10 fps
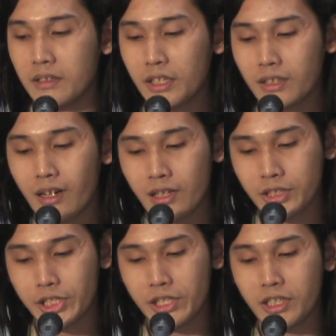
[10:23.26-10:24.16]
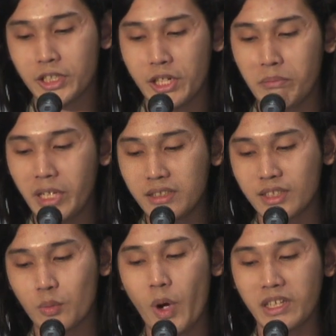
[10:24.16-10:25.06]
that culture
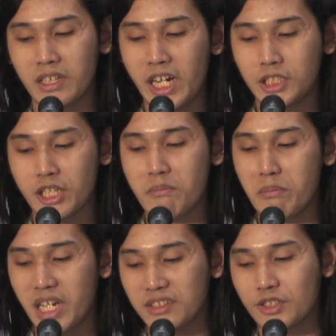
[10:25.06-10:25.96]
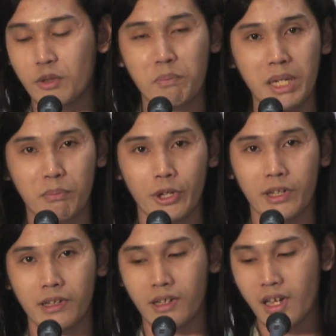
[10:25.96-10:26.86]
determines what nature means to
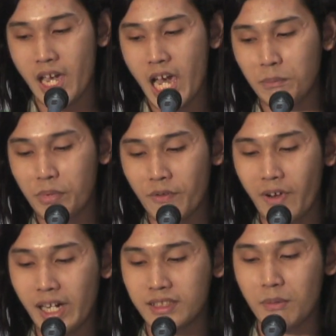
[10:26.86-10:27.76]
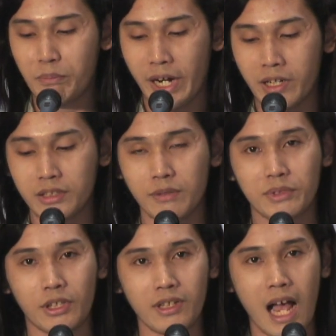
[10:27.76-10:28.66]
people and provides
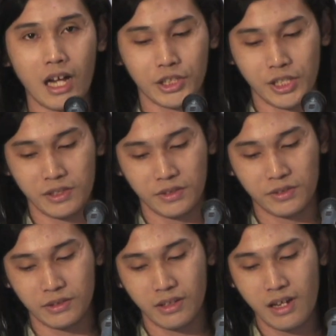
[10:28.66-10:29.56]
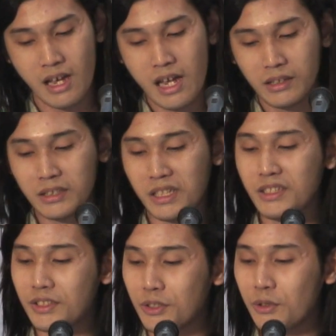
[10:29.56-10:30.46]
imperatives and actions, that
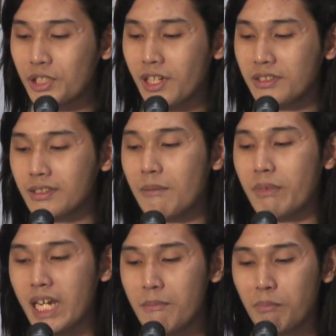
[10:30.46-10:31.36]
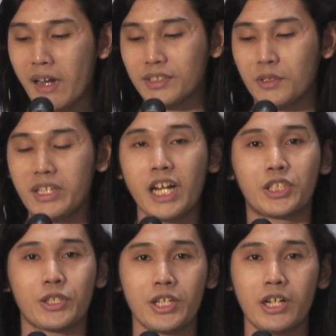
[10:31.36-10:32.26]
institutions have impacts on
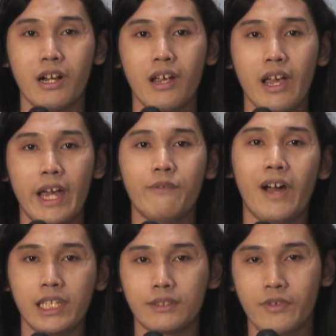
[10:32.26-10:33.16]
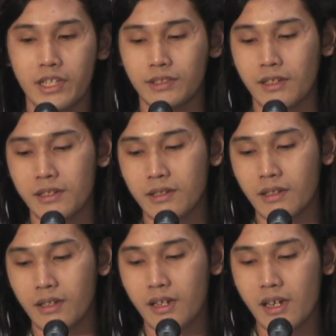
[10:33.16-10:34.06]
nature and vice versa.
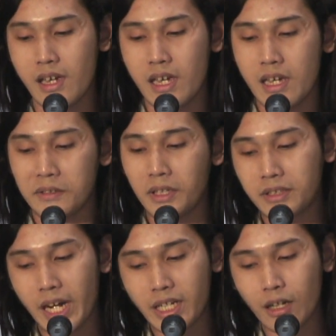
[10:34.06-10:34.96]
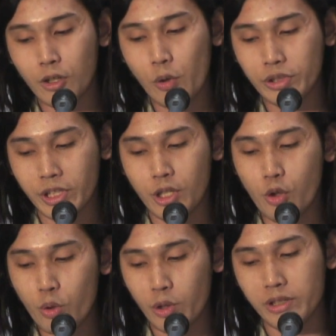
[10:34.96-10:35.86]
They take a closer
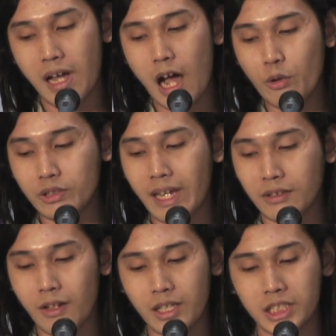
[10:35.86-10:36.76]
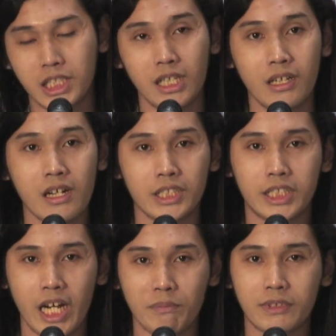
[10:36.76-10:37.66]
look on how technology
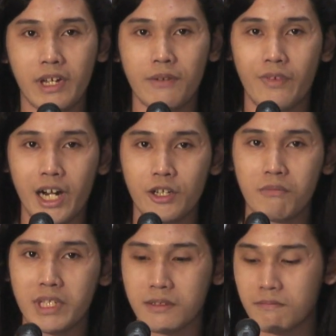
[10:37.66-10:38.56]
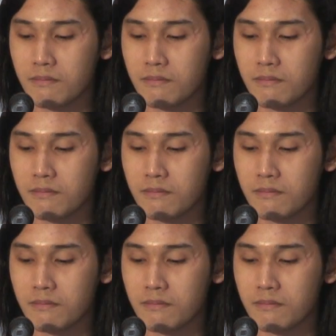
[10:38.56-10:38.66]
shapes the environment.